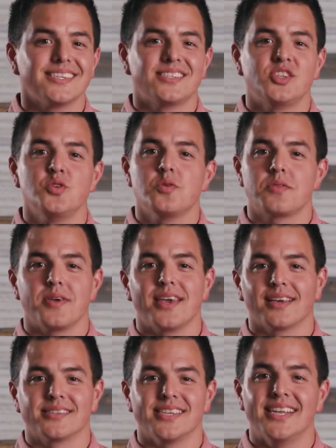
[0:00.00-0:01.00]
two
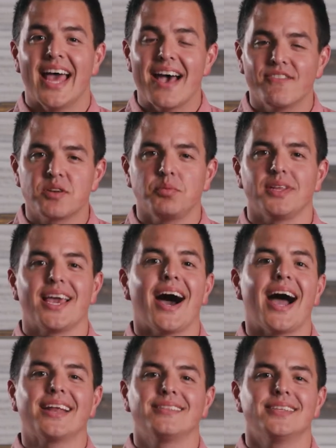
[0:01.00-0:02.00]
things inevitably
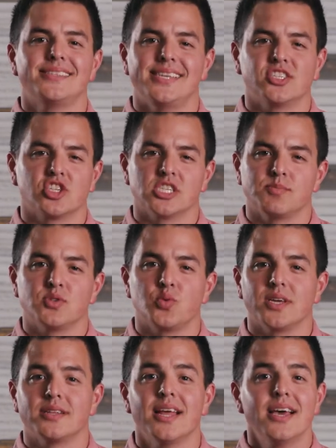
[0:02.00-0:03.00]
heightened the tensions
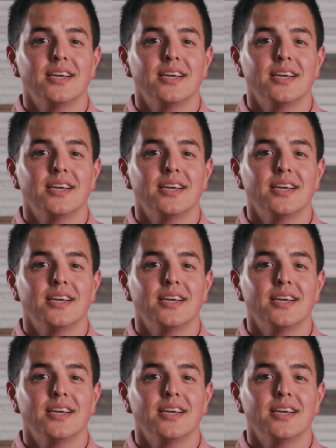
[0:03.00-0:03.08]
between